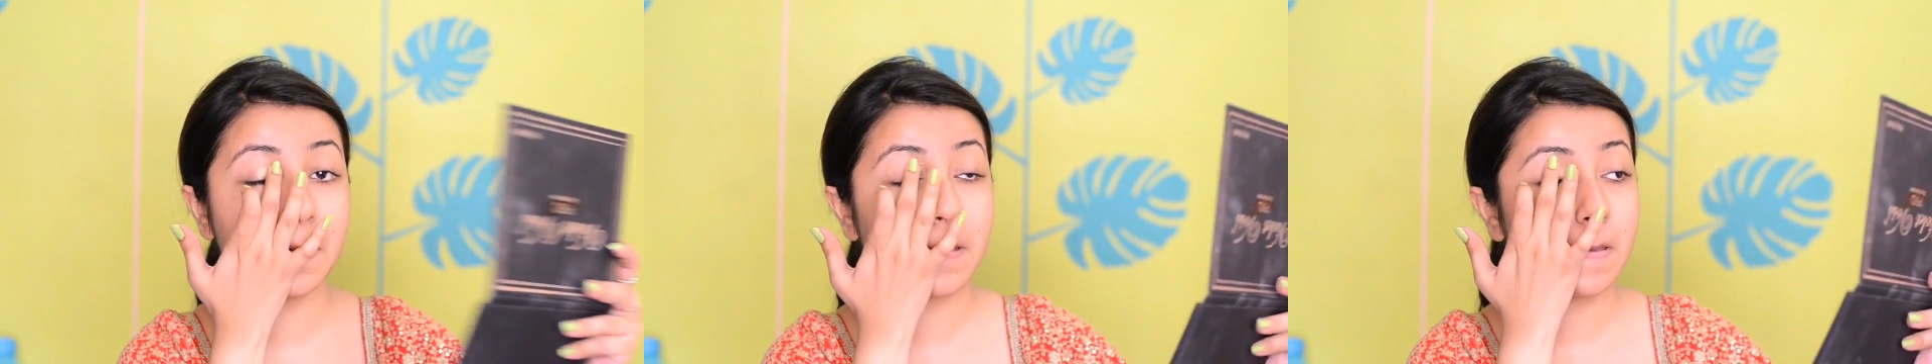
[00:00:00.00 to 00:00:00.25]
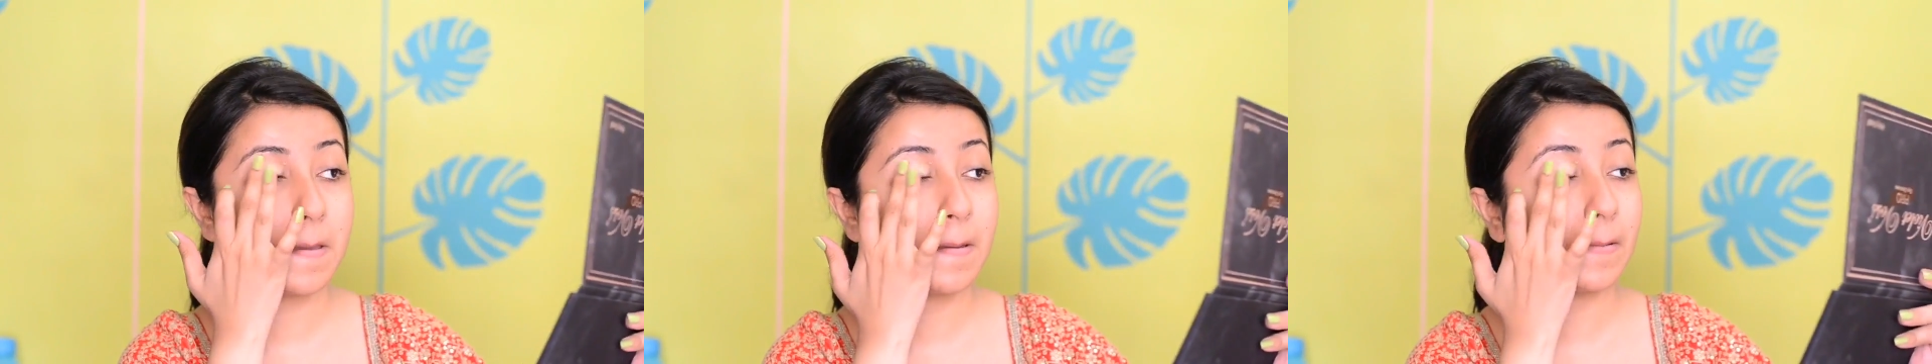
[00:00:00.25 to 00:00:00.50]

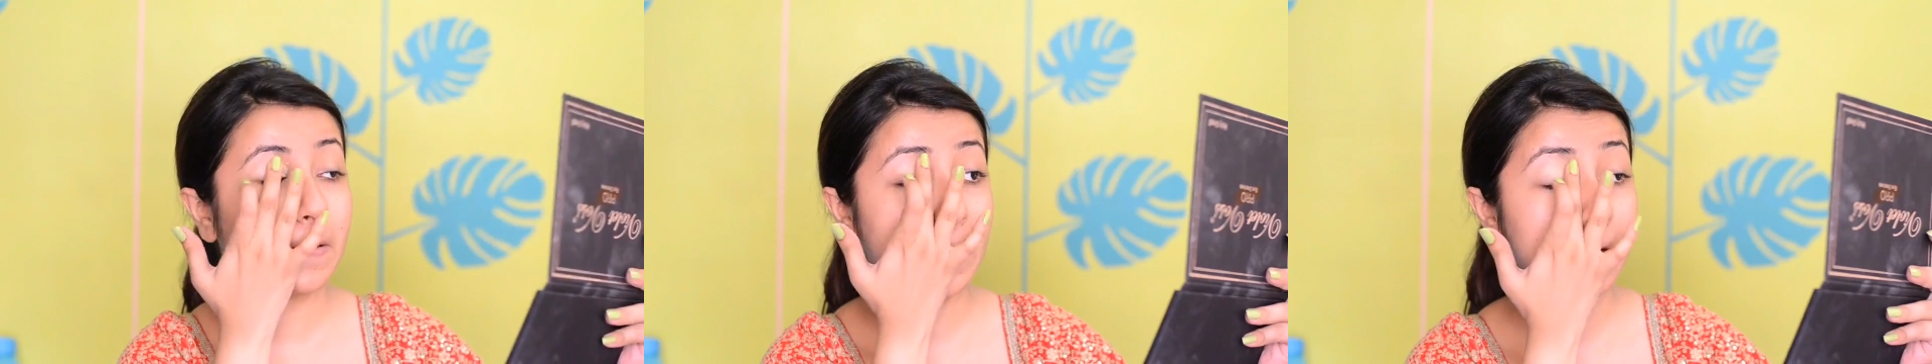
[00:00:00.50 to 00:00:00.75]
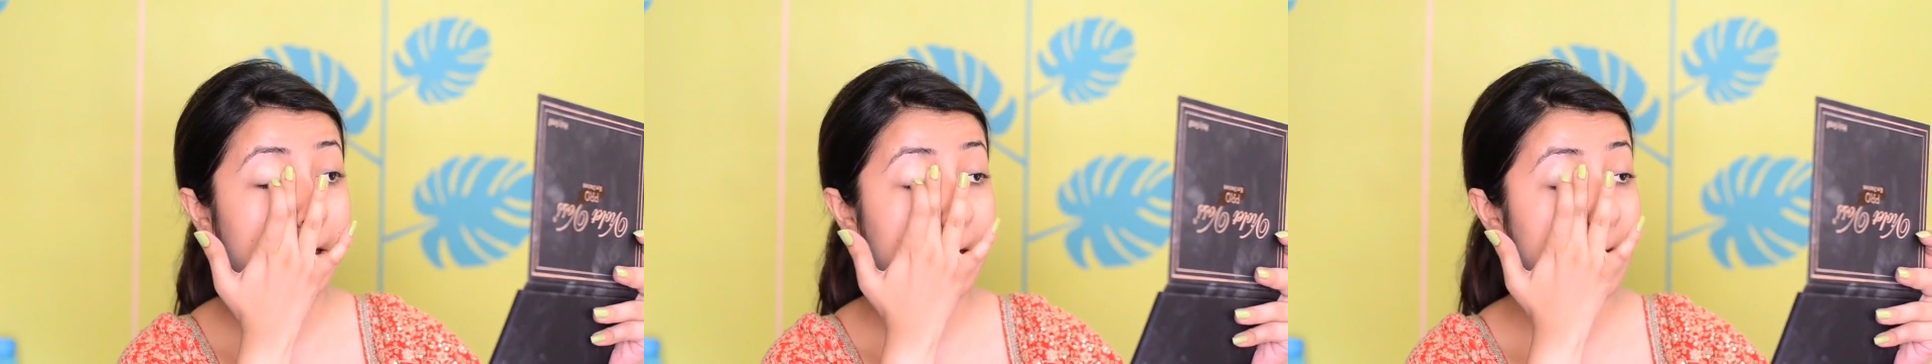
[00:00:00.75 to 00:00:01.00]
Concealor
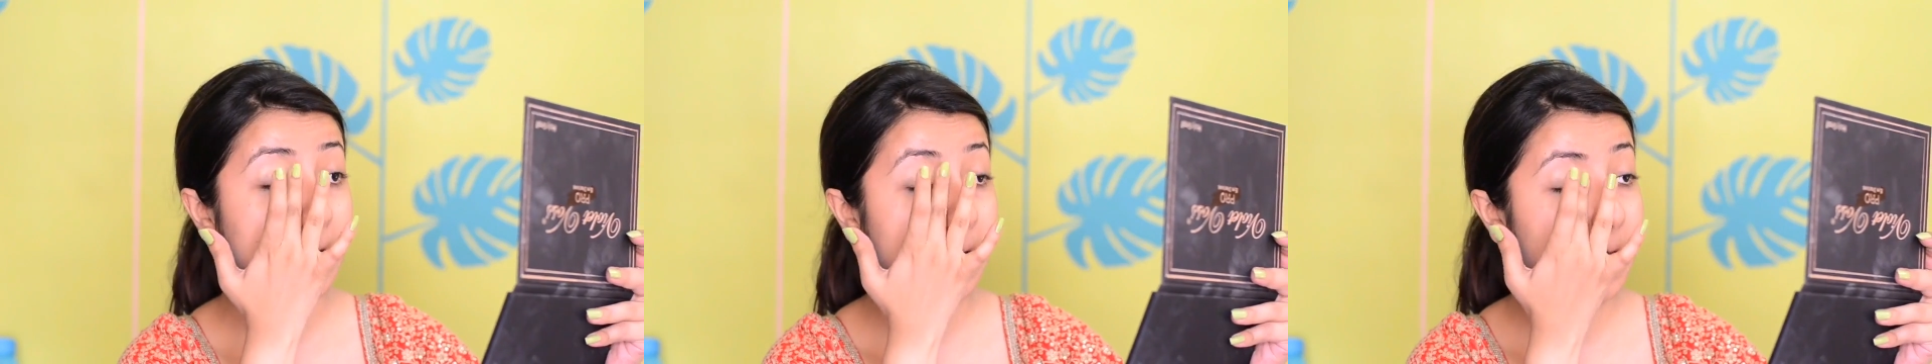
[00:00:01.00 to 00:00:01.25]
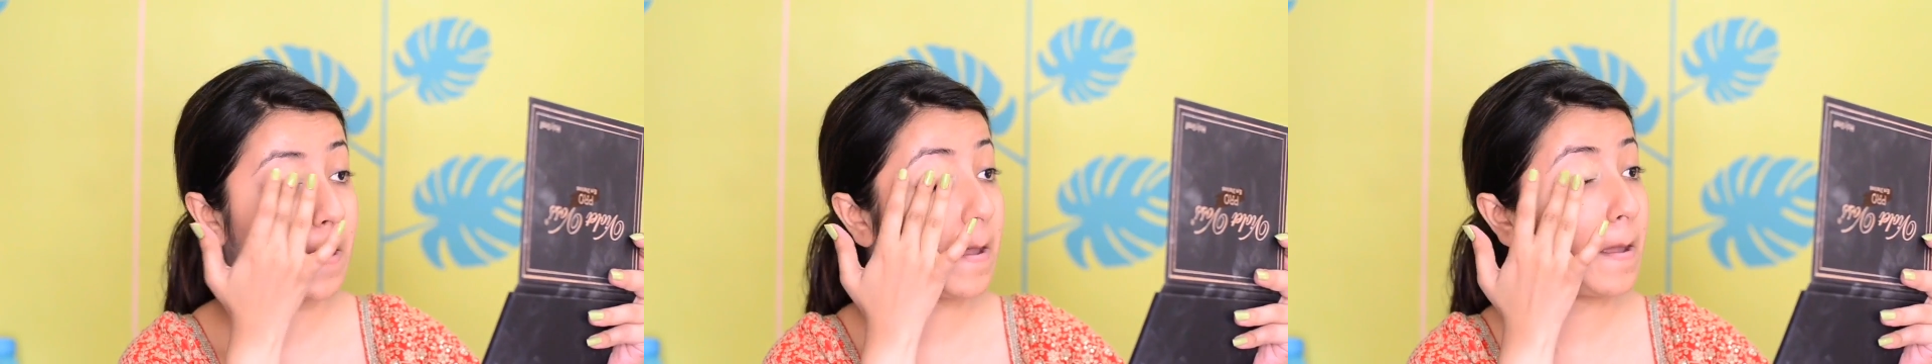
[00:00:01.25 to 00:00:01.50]
all
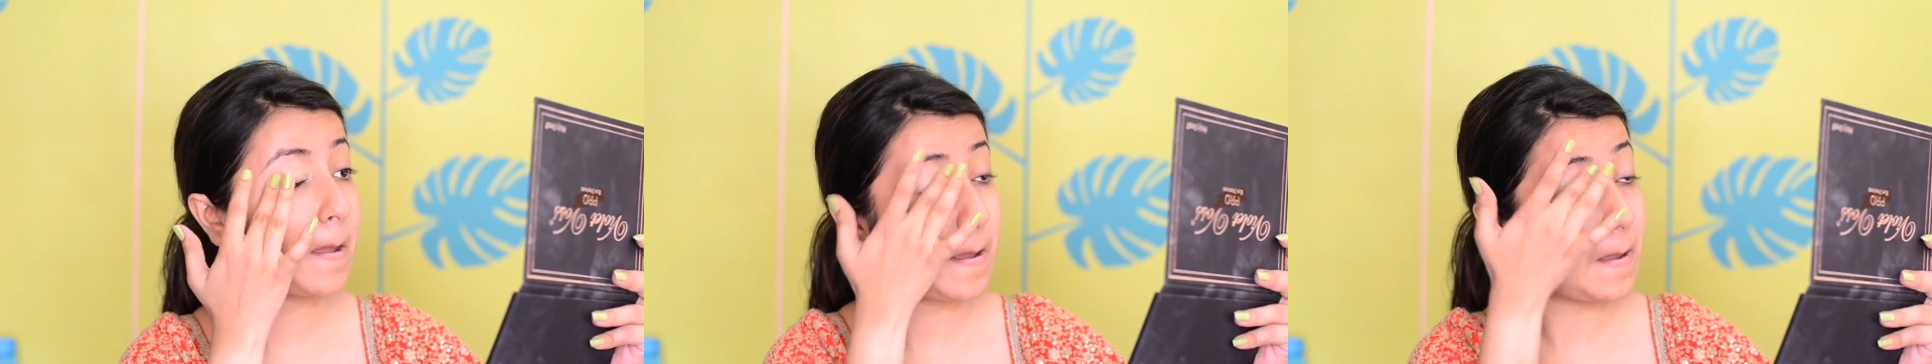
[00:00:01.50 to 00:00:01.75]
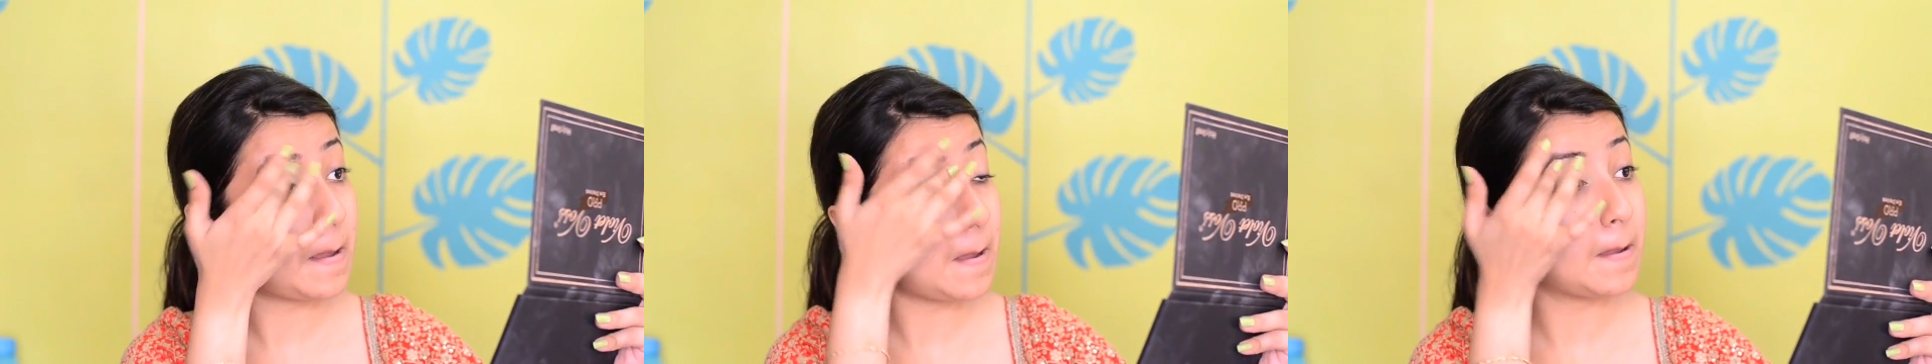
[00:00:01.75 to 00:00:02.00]
over my
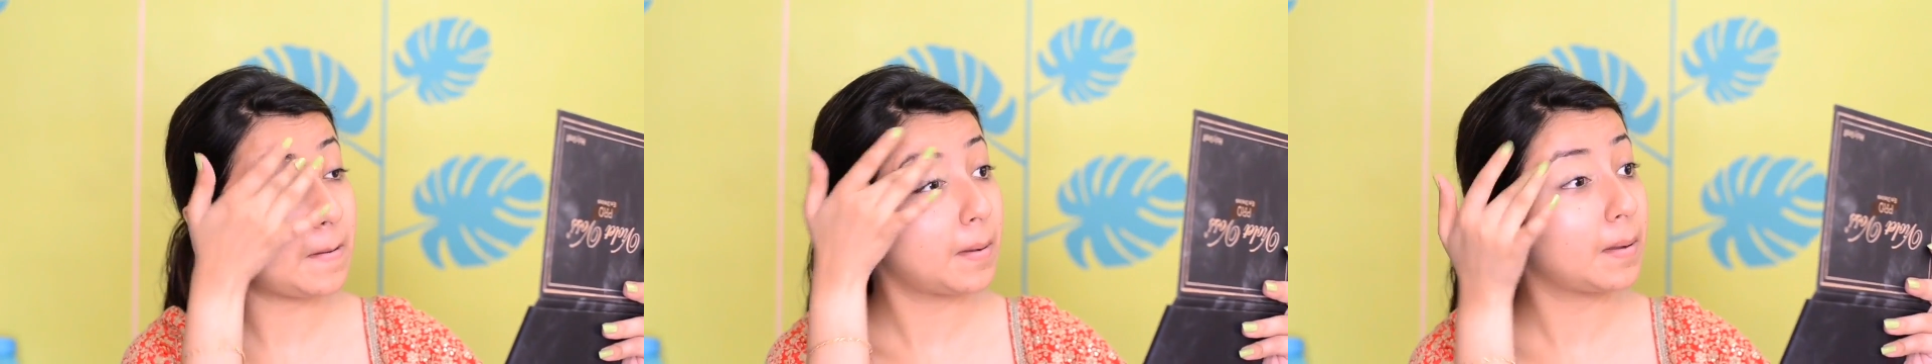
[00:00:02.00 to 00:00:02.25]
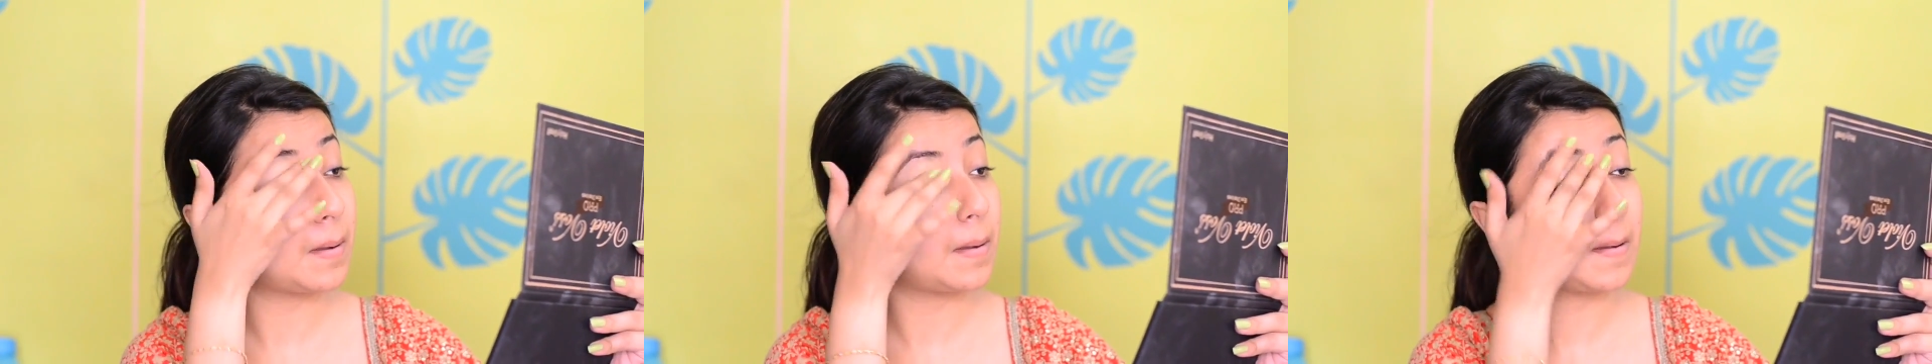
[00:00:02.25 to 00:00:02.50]
eyelids
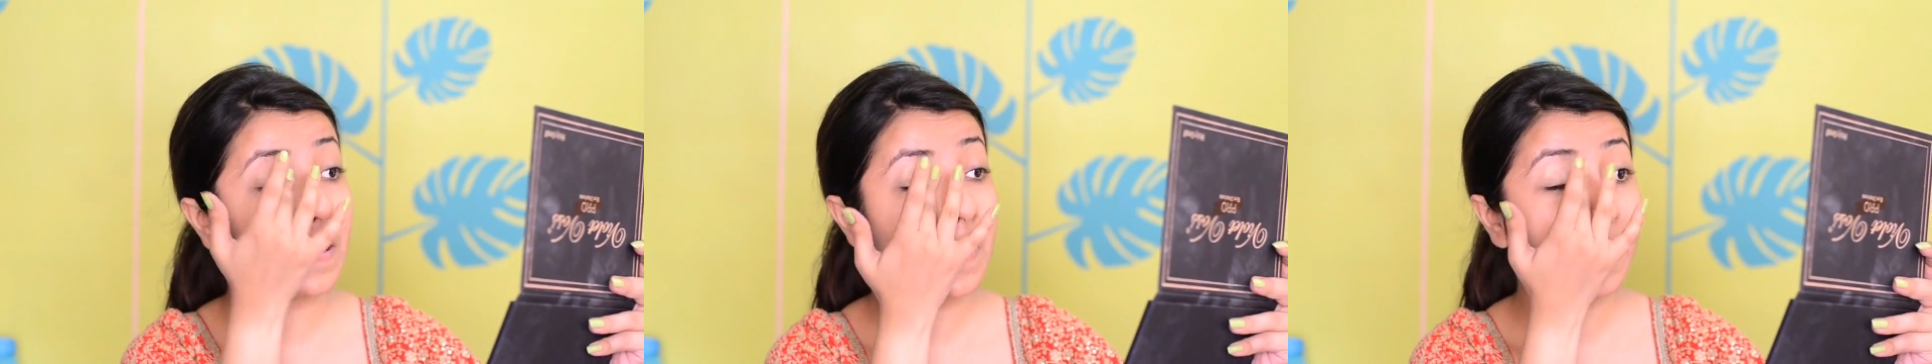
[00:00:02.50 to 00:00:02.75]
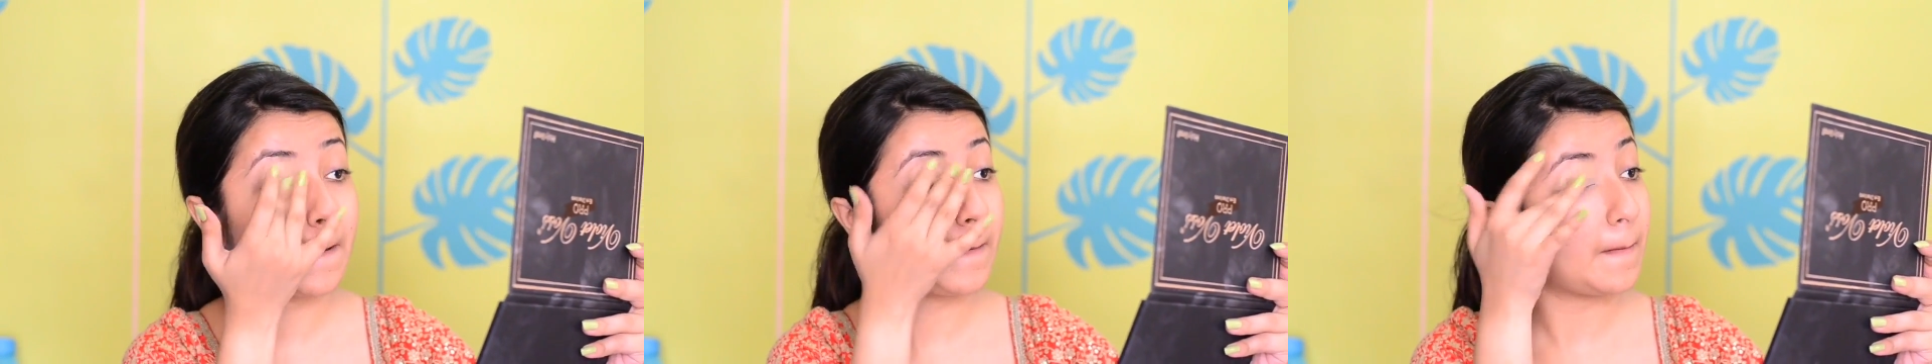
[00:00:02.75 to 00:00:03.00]
just
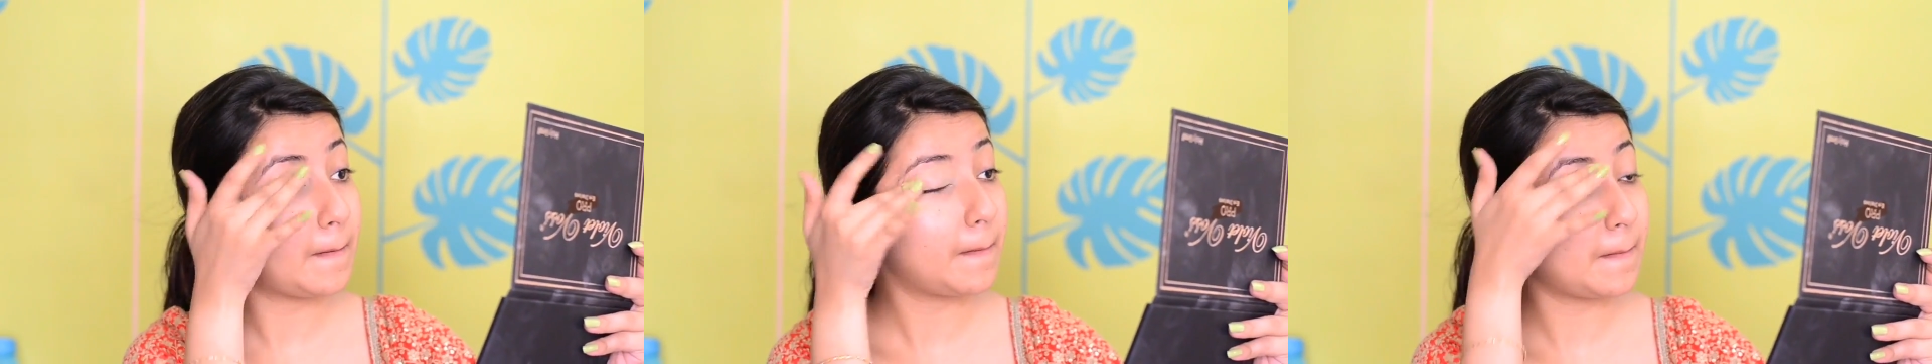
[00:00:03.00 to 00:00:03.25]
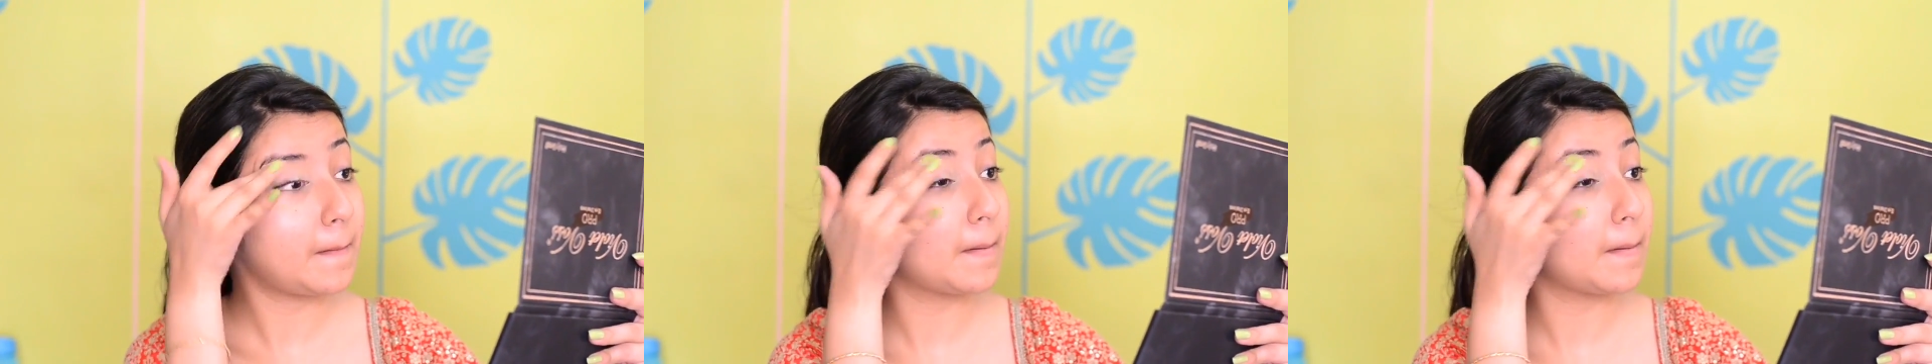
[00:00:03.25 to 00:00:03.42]
to even